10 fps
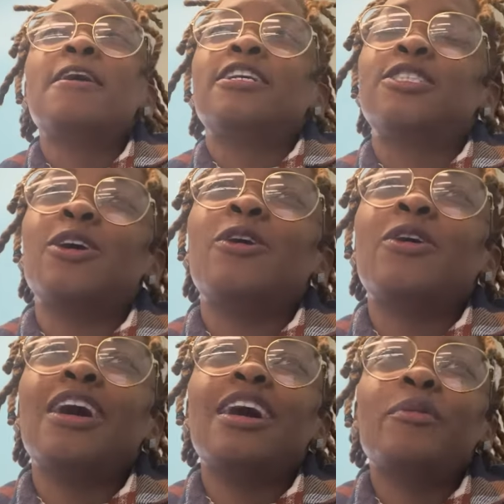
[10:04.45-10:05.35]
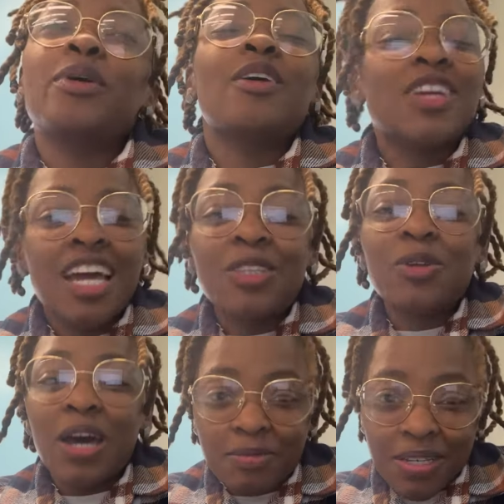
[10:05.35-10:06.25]
So whatever y'all do
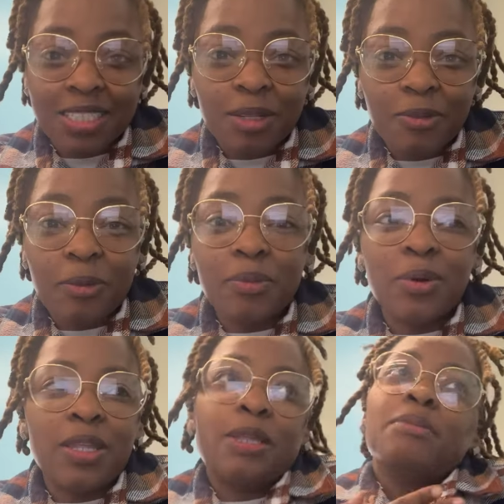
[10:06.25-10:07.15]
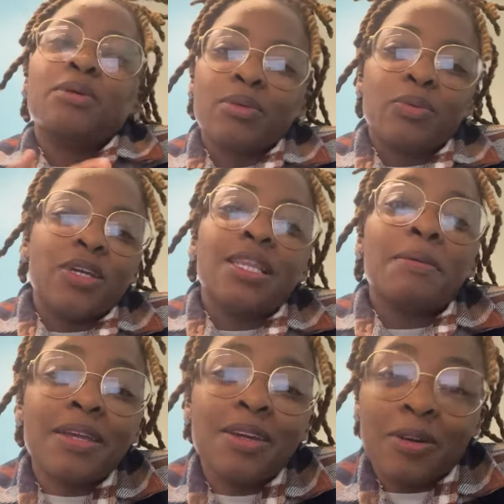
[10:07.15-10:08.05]
to hype yourself up in the middle of the week, let
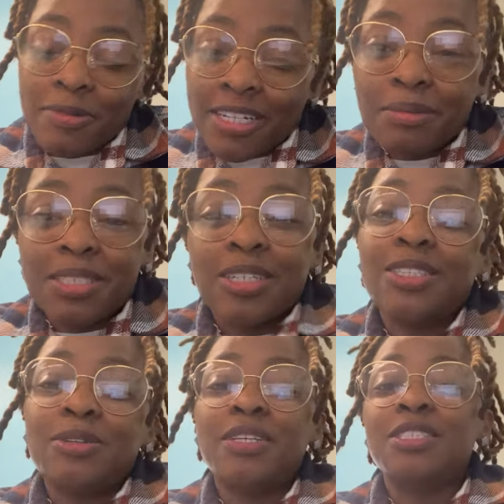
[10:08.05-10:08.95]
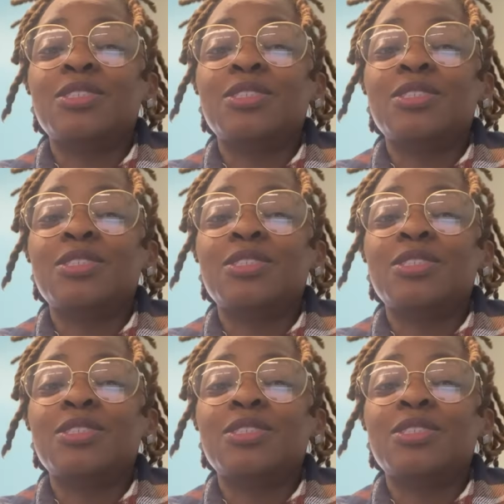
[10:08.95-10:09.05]
me know because I'm gonna start doing it